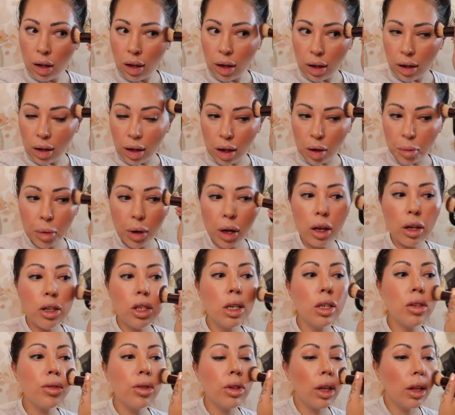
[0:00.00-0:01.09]
And I
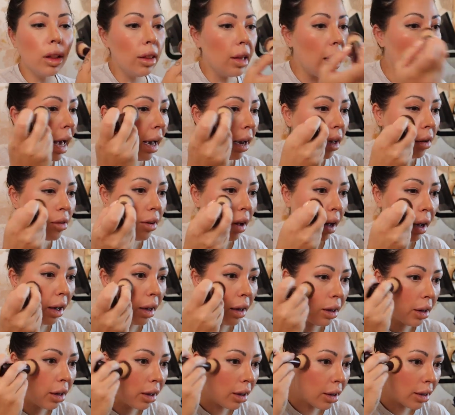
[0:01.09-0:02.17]
apologize for the lack of eye
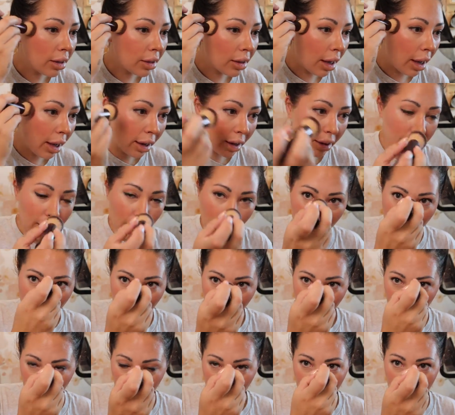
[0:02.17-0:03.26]
contact.
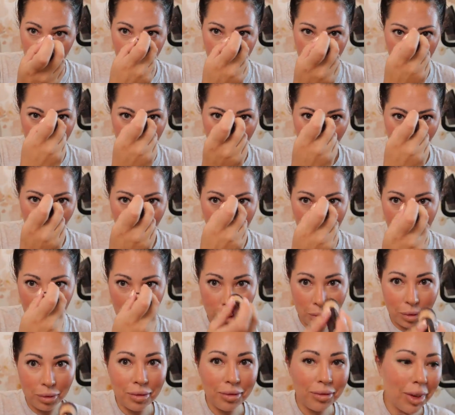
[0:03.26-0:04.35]
I am
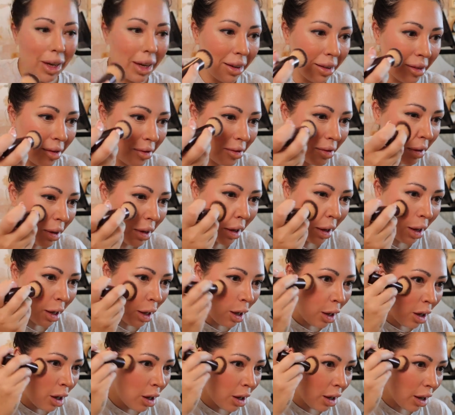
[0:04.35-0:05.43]
new.
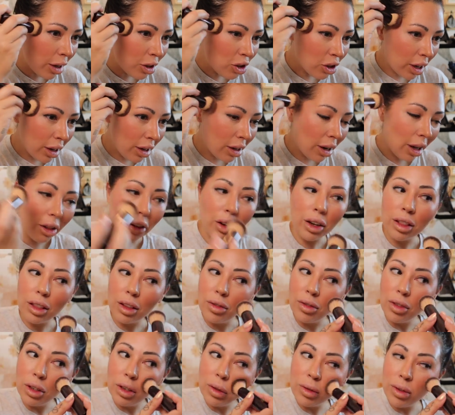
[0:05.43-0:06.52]
I try to not look at the
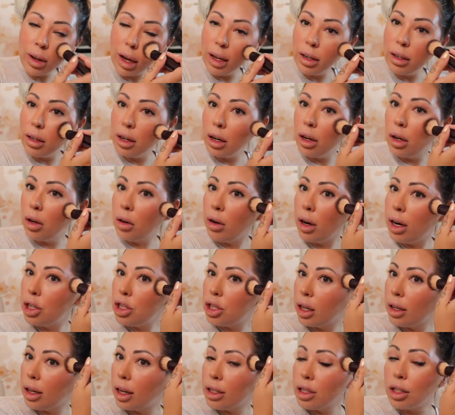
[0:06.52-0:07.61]
viewfinder, or I
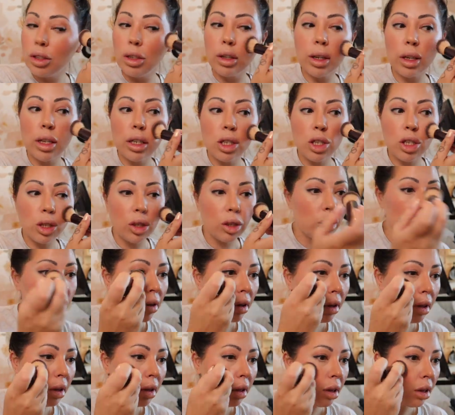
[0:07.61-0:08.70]
try not to look into
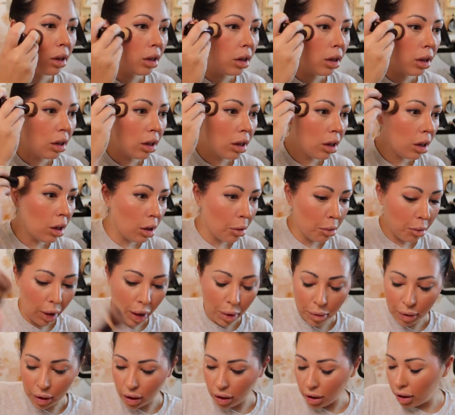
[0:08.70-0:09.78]
my
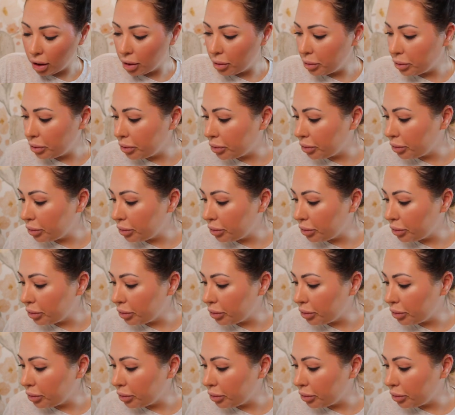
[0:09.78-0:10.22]
mirror